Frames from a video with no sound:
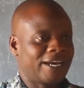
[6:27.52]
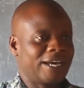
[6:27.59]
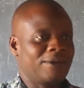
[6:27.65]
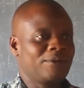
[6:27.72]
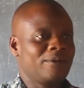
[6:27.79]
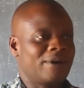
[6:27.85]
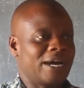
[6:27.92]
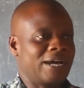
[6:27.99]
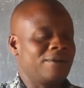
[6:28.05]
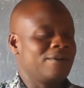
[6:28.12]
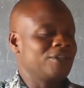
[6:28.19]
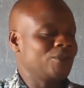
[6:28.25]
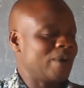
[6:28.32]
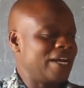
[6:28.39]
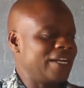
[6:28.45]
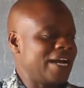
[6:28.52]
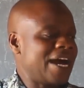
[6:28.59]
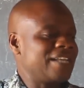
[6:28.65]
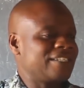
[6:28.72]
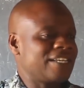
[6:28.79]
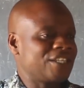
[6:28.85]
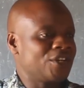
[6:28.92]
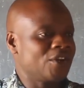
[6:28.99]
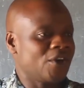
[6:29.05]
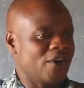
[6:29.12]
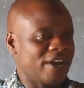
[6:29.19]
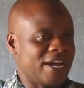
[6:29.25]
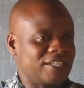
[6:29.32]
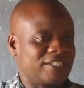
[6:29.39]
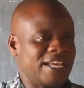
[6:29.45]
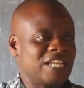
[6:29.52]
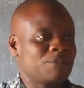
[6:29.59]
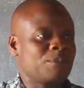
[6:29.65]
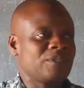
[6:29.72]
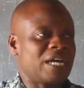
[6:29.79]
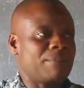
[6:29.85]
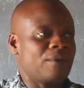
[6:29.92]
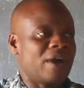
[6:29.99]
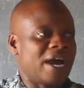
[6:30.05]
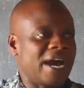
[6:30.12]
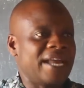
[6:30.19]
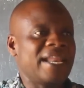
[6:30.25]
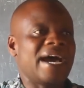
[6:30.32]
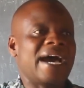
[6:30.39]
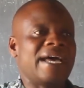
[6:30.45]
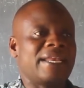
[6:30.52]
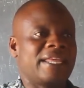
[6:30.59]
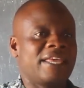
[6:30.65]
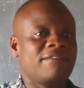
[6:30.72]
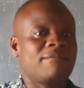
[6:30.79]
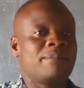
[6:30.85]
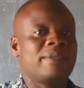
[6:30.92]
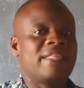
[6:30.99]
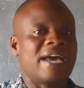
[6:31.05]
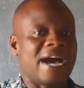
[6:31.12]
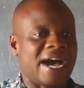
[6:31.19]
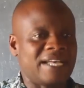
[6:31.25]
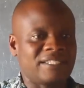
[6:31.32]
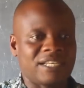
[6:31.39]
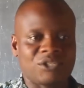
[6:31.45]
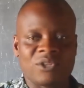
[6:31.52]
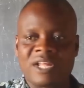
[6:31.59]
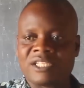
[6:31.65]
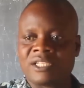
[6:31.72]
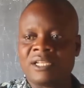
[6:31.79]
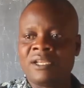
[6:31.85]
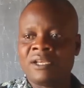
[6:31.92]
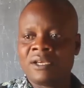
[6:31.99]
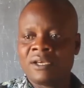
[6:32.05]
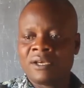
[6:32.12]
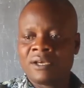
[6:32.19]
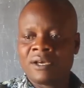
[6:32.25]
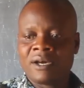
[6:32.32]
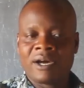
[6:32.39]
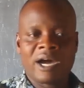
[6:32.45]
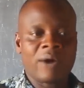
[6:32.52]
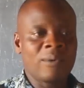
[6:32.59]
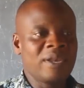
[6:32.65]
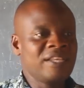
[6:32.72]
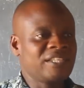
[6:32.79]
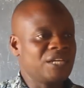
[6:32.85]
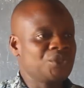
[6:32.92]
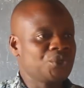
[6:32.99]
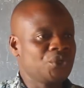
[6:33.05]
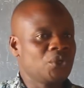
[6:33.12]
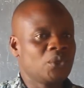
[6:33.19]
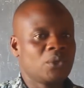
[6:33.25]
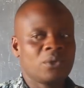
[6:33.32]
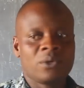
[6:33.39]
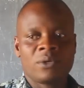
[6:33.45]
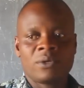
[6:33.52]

I don't want answers in chorus. Just put up your hand and give me the answer so that I will listen to you.